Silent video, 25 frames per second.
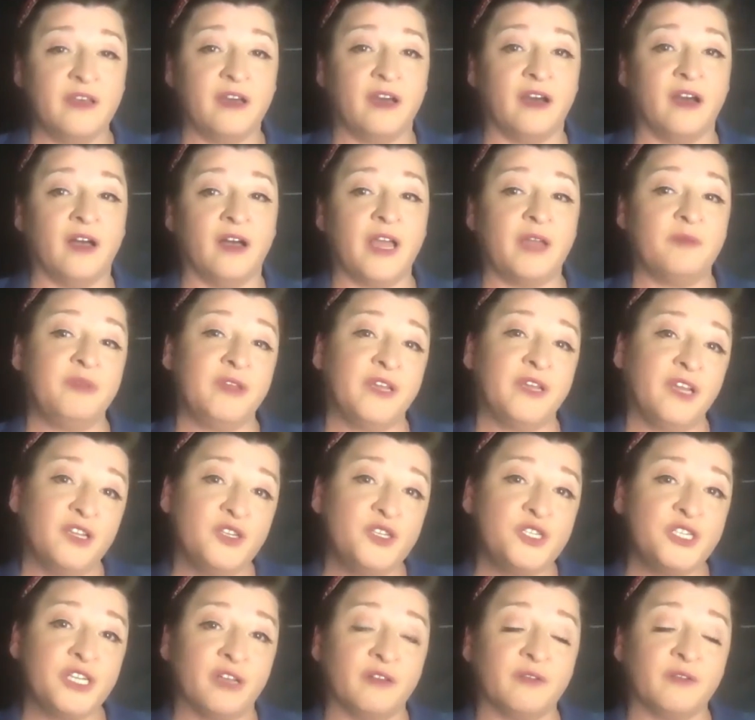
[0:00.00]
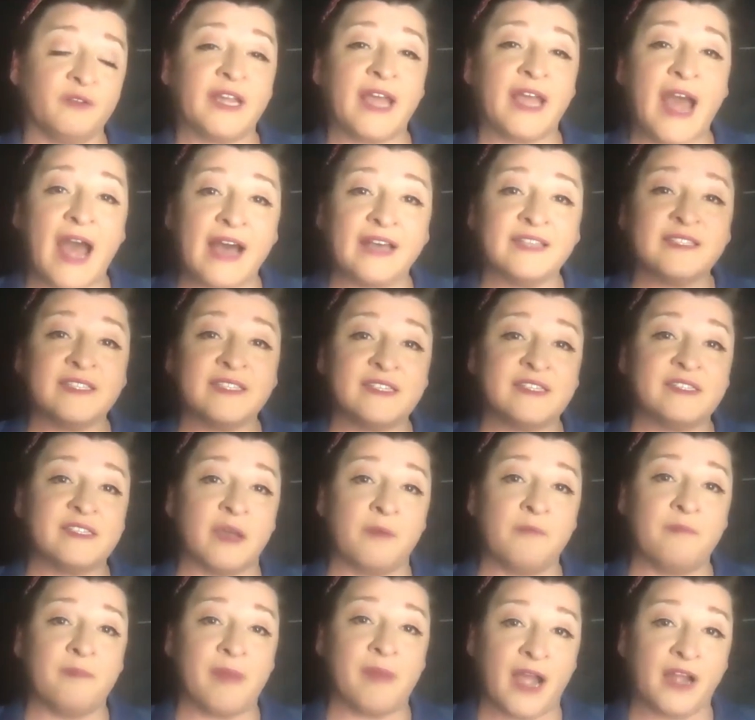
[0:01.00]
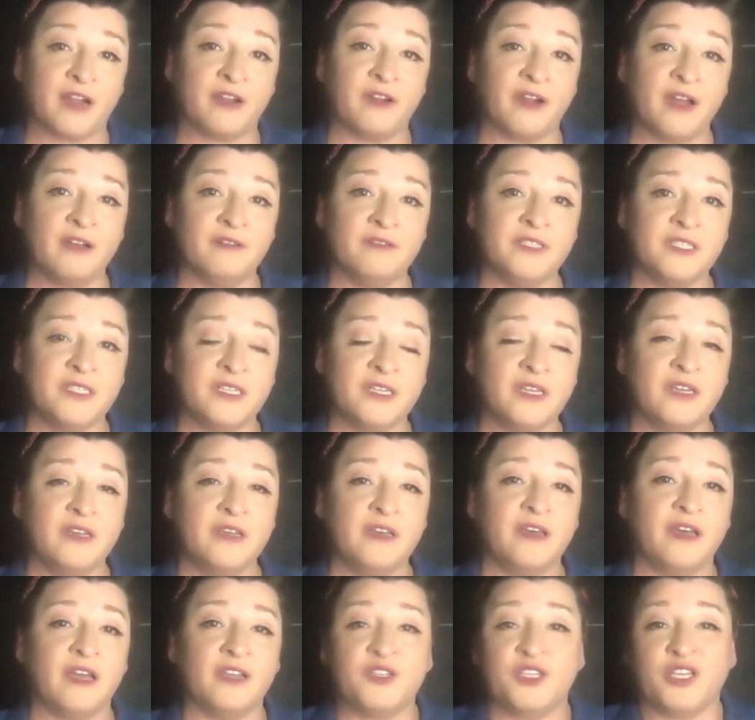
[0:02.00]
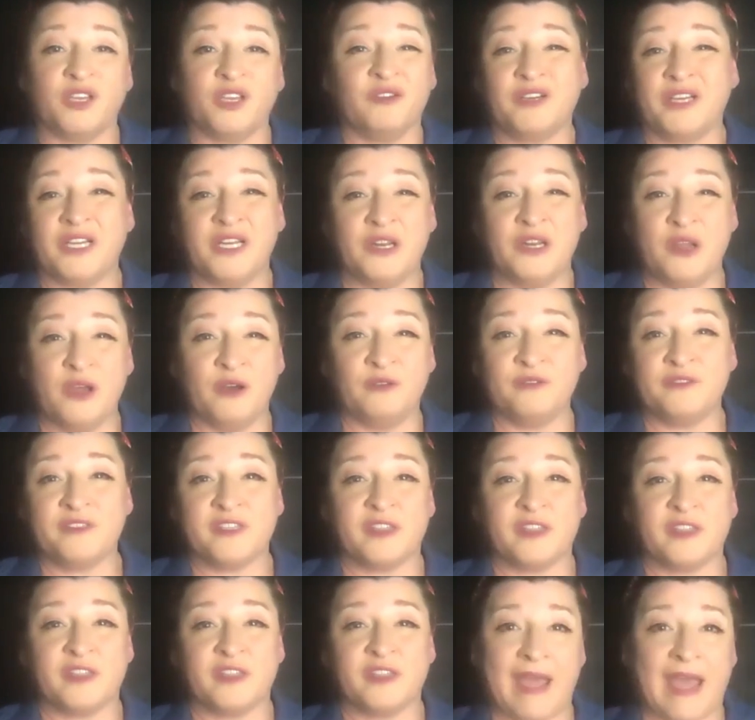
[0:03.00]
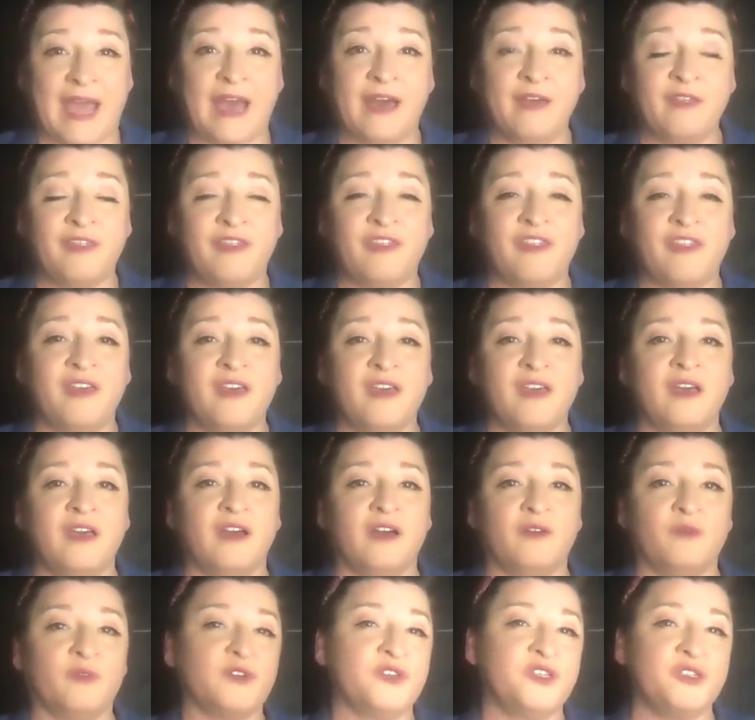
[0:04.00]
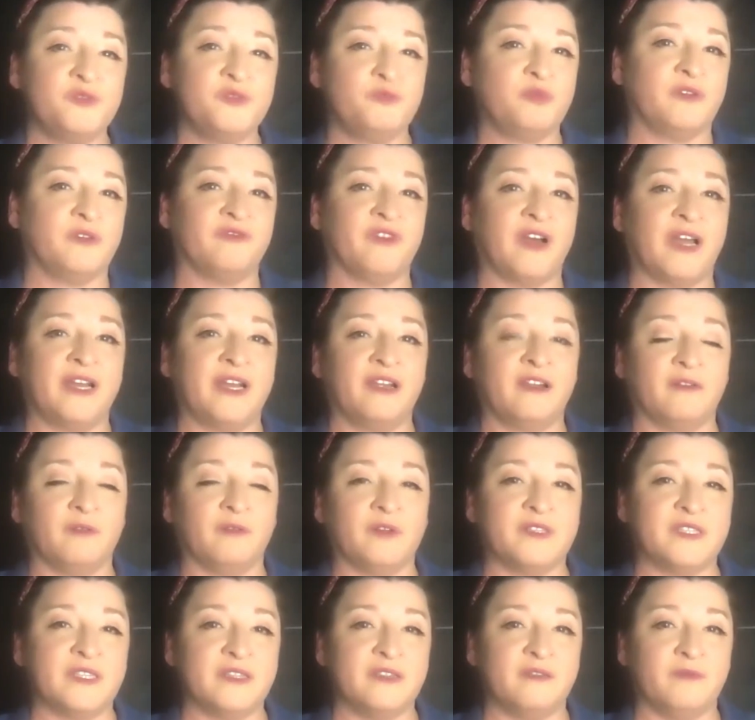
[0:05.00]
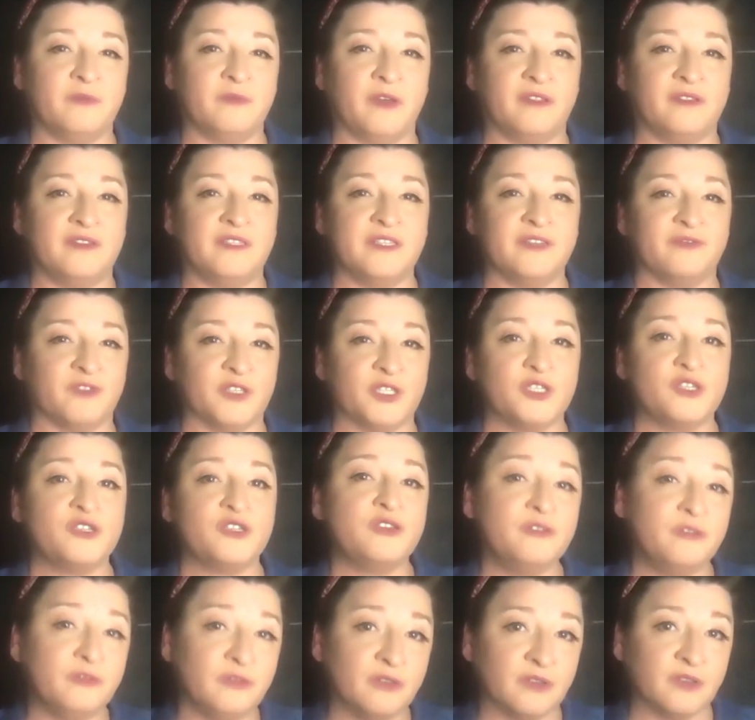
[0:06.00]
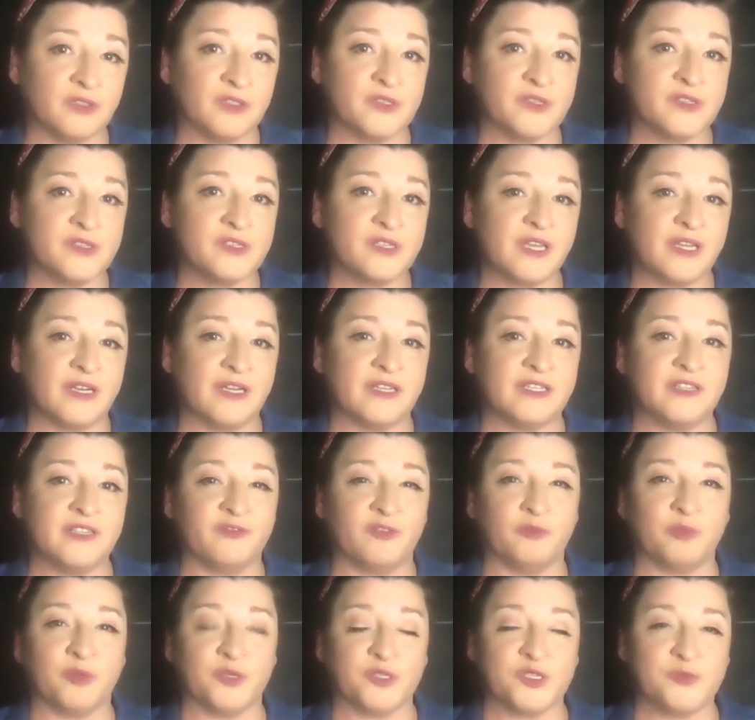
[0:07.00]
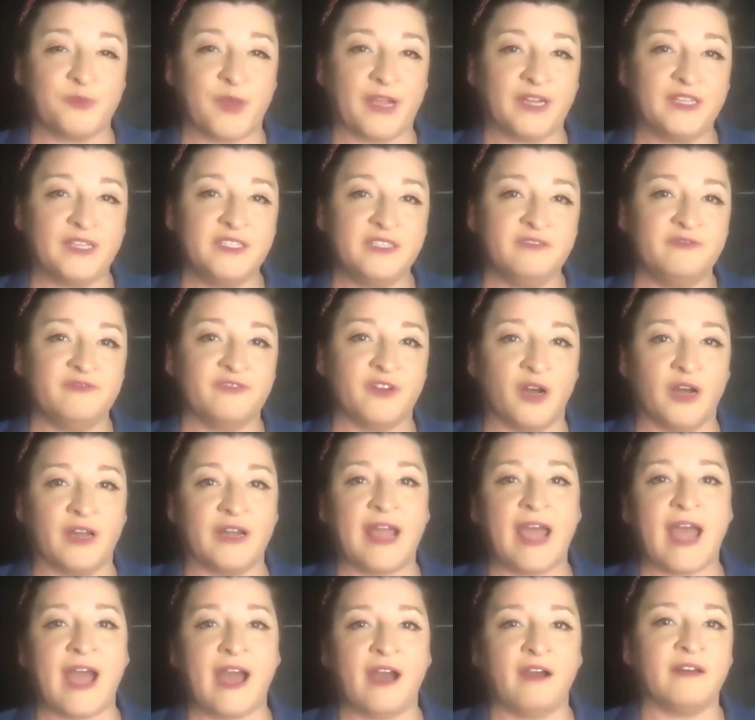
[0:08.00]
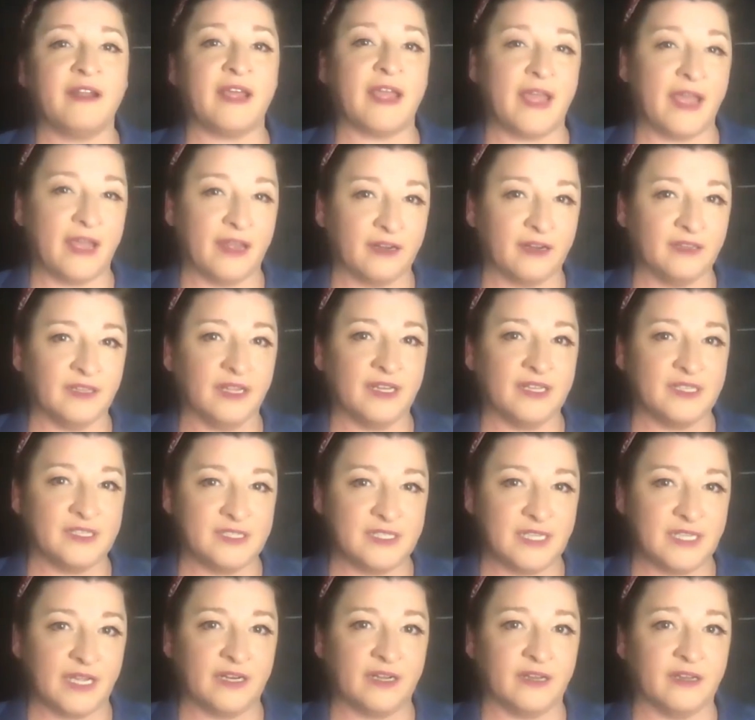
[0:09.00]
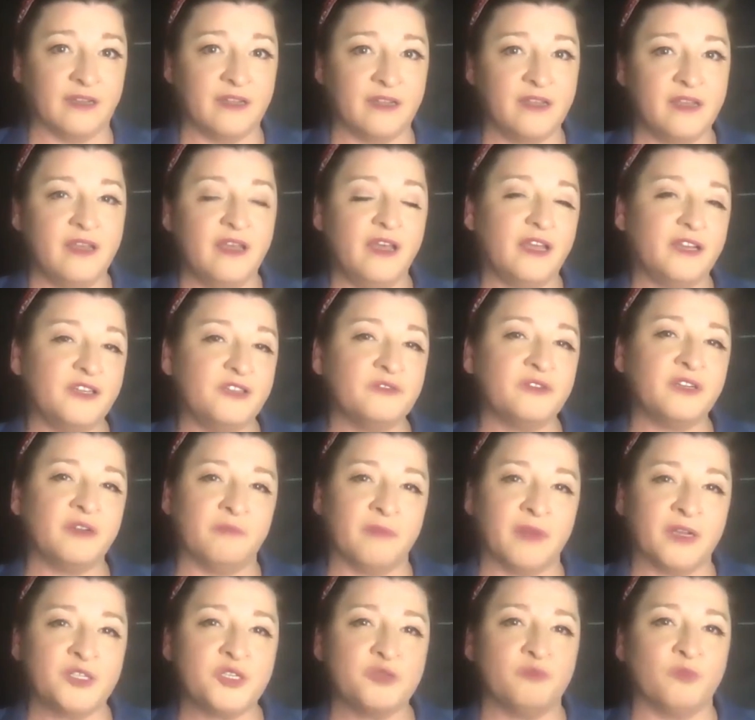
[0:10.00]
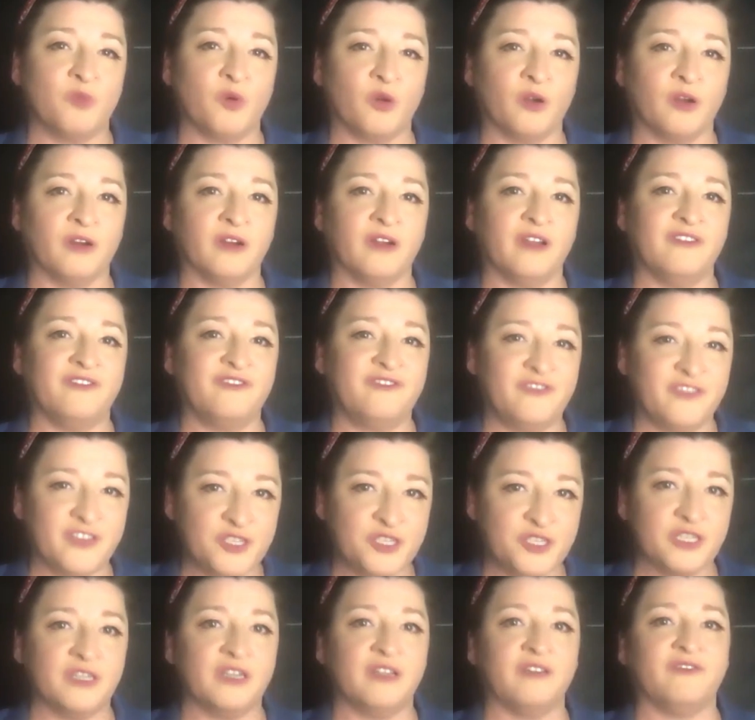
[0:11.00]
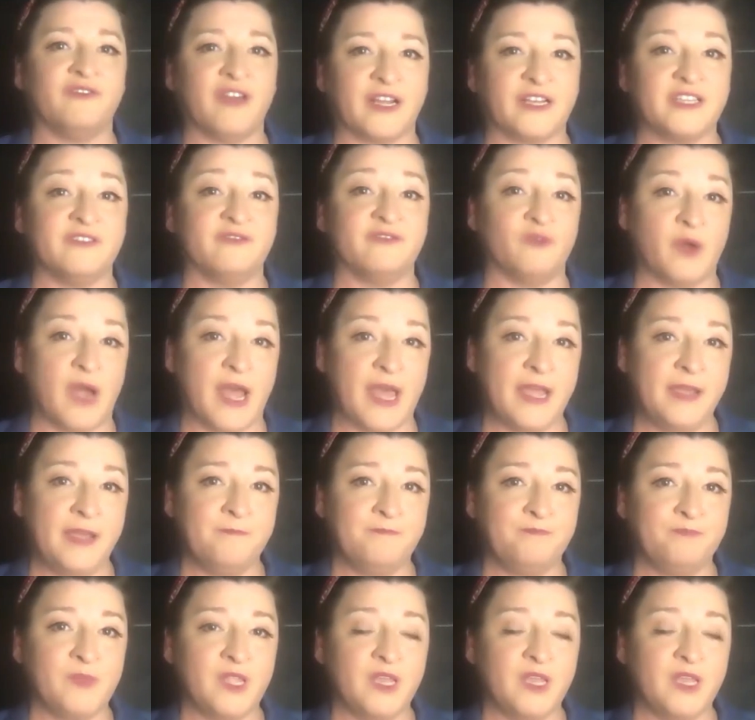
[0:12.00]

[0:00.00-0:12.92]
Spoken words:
And because she already has a STEM background and she already knows the math, we're just providing her with different tools and a different perspective on how to analyze data and do it in a much more efficient, effective way.